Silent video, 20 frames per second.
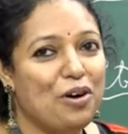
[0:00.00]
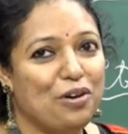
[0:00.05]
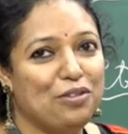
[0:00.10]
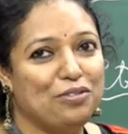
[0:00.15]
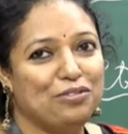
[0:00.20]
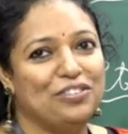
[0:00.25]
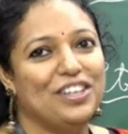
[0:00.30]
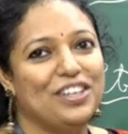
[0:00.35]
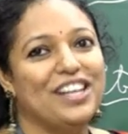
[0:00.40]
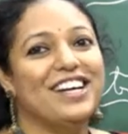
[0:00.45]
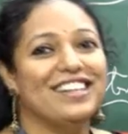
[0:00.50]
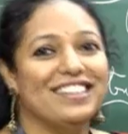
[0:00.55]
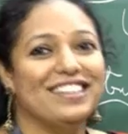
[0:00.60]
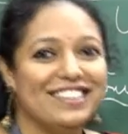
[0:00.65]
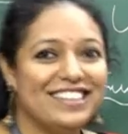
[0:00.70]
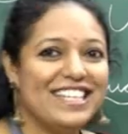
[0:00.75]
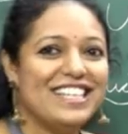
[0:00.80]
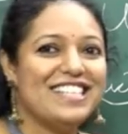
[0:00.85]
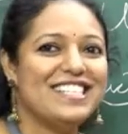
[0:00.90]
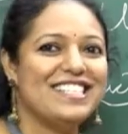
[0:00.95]
of
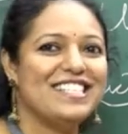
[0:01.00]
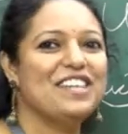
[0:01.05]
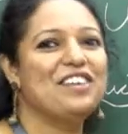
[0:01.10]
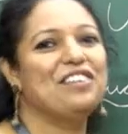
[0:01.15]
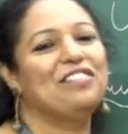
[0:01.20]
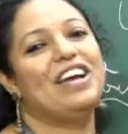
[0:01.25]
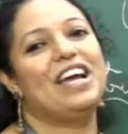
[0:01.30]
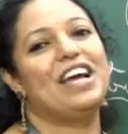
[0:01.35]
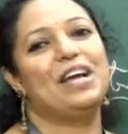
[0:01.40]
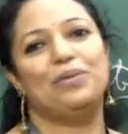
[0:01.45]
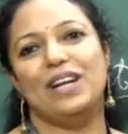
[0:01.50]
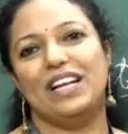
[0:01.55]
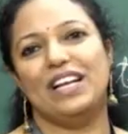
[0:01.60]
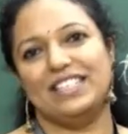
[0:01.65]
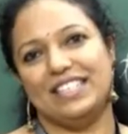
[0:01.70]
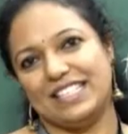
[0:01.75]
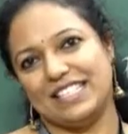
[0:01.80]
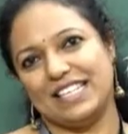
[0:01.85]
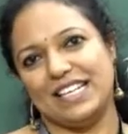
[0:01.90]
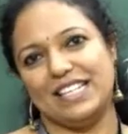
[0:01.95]
this, where we'll
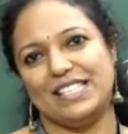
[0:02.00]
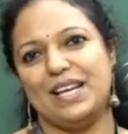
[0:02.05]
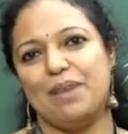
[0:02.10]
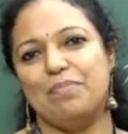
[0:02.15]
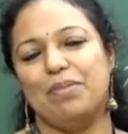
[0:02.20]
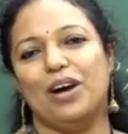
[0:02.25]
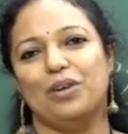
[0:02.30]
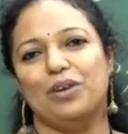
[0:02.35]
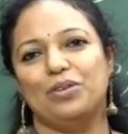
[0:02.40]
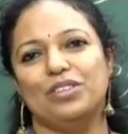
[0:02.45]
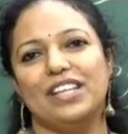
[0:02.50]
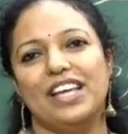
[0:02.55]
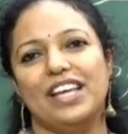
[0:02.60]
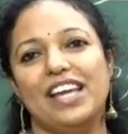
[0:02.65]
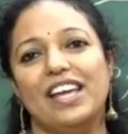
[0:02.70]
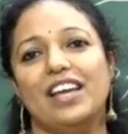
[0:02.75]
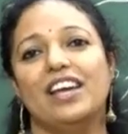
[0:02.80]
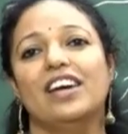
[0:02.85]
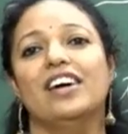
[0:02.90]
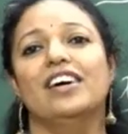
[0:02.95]
discuss about
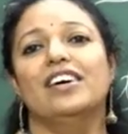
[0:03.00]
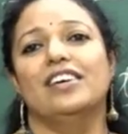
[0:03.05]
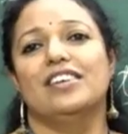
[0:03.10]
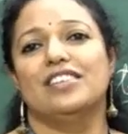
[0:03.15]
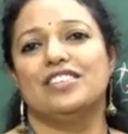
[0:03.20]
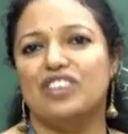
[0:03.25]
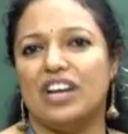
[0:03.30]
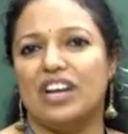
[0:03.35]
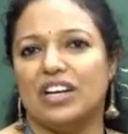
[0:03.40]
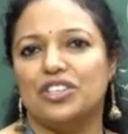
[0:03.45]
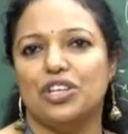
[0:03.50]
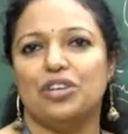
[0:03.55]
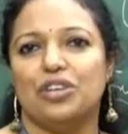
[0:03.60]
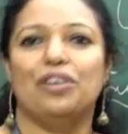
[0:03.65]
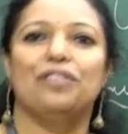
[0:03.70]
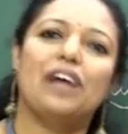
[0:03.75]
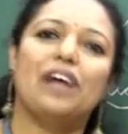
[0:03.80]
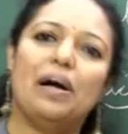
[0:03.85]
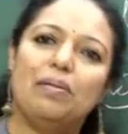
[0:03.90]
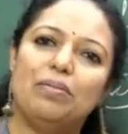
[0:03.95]
the structure
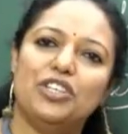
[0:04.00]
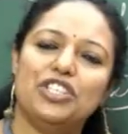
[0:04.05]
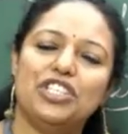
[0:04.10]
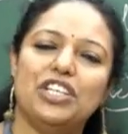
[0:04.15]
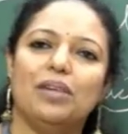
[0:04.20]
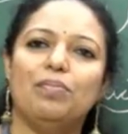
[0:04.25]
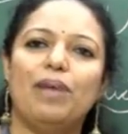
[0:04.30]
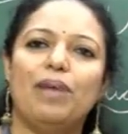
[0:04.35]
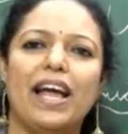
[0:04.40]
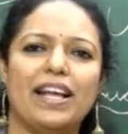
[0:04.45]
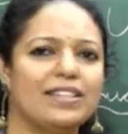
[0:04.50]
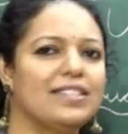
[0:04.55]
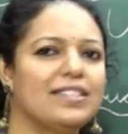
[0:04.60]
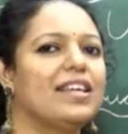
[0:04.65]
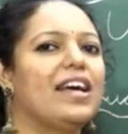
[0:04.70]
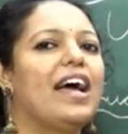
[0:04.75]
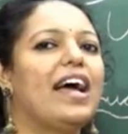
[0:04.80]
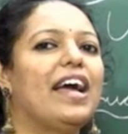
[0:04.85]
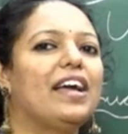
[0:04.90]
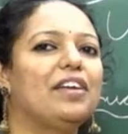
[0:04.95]
of commercial
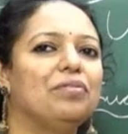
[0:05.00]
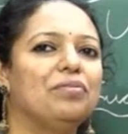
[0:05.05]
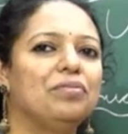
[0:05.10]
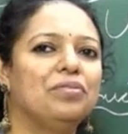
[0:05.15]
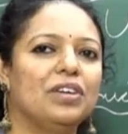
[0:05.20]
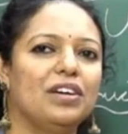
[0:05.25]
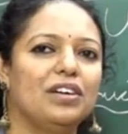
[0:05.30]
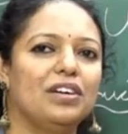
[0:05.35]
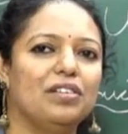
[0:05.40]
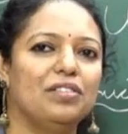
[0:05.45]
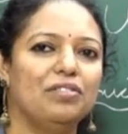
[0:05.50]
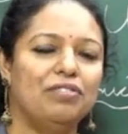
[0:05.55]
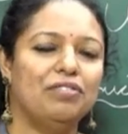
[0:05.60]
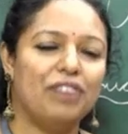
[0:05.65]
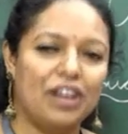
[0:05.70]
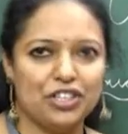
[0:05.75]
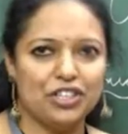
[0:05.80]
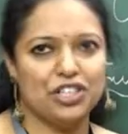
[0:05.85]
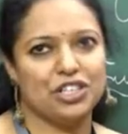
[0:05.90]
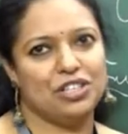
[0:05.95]
banks and
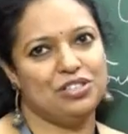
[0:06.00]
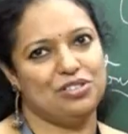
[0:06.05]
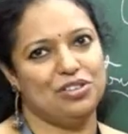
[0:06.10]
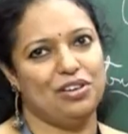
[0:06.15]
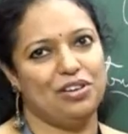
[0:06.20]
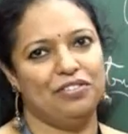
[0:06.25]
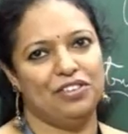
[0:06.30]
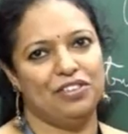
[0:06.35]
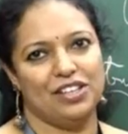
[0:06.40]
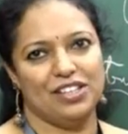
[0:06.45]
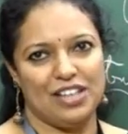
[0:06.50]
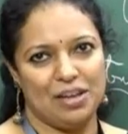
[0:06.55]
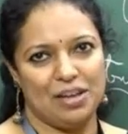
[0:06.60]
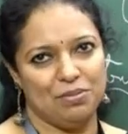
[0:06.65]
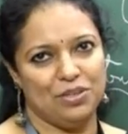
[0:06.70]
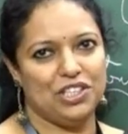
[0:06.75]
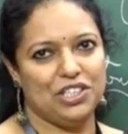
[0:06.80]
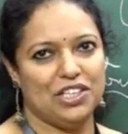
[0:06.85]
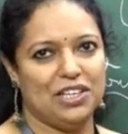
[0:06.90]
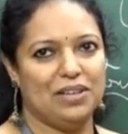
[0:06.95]
functions of
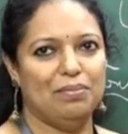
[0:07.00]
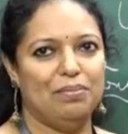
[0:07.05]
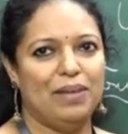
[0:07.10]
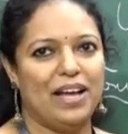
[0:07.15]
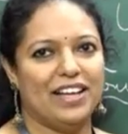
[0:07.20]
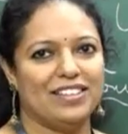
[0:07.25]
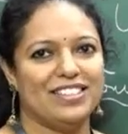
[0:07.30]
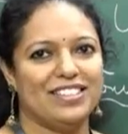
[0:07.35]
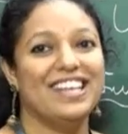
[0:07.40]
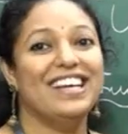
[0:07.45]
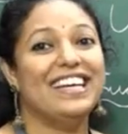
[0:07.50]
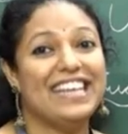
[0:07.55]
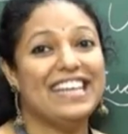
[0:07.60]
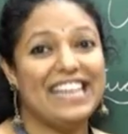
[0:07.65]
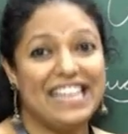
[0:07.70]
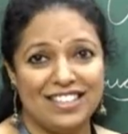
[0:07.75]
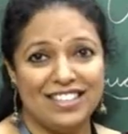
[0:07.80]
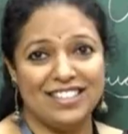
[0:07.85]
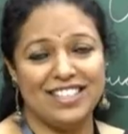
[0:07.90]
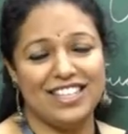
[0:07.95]
commercial banks
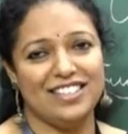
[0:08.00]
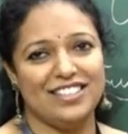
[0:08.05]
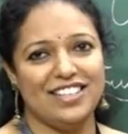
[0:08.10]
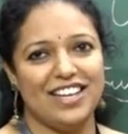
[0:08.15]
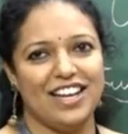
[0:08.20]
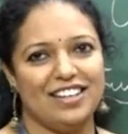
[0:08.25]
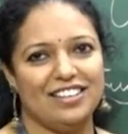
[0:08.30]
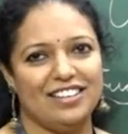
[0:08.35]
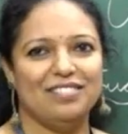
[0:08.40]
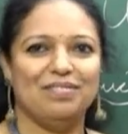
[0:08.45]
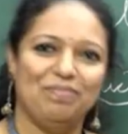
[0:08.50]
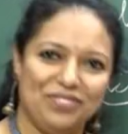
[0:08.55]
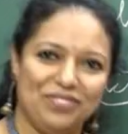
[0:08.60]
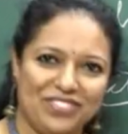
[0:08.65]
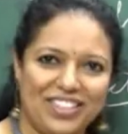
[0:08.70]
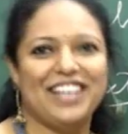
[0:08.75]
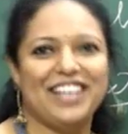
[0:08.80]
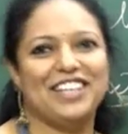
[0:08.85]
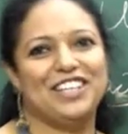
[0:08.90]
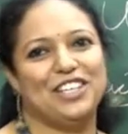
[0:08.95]
in detail.
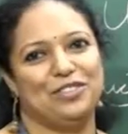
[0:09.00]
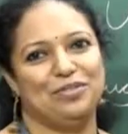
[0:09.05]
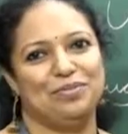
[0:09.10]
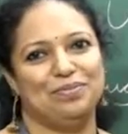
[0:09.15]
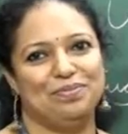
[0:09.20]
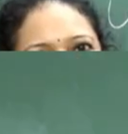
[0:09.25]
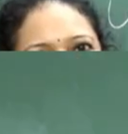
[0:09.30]
Thank you.